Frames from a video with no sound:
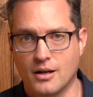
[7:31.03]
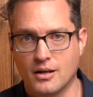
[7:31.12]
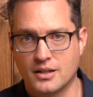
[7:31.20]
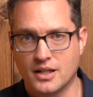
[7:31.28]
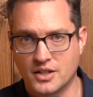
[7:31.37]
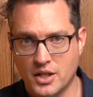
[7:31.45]

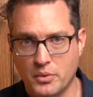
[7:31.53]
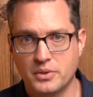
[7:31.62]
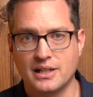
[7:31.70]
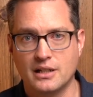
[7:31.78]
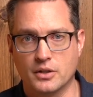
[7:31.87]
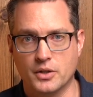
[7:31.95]

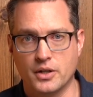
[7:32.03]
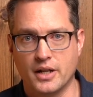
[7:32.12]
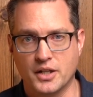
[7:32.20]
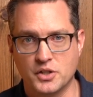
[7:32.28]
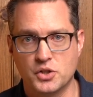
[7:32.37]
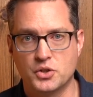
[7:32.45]
continuously learn
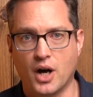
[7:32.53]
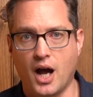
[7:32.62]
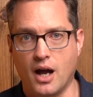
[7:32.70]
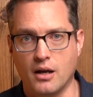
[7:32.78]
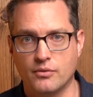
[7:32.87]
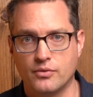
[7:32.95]
and
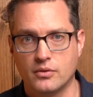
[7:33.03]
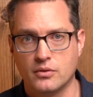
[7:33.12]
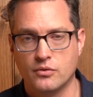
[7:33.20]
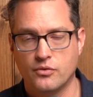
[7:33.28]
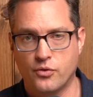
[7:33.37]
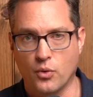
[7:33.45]
strive
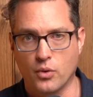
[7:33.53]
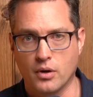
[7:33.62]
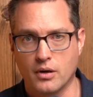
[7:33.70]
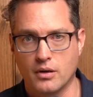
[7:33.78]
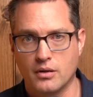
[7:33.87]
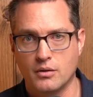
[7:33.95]

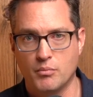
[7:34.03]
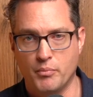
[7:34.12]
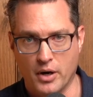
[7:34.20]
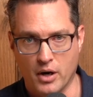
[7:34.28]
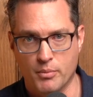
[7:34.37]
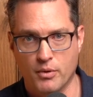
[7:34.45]
for
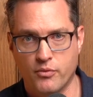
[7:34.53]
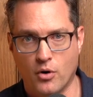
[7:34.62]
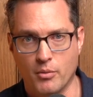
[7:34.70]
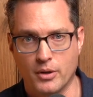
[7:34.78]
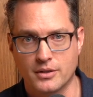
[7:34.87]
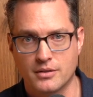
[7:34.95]
better
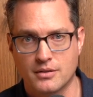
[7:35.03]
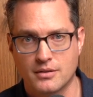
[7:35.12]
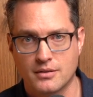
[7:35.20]
performance.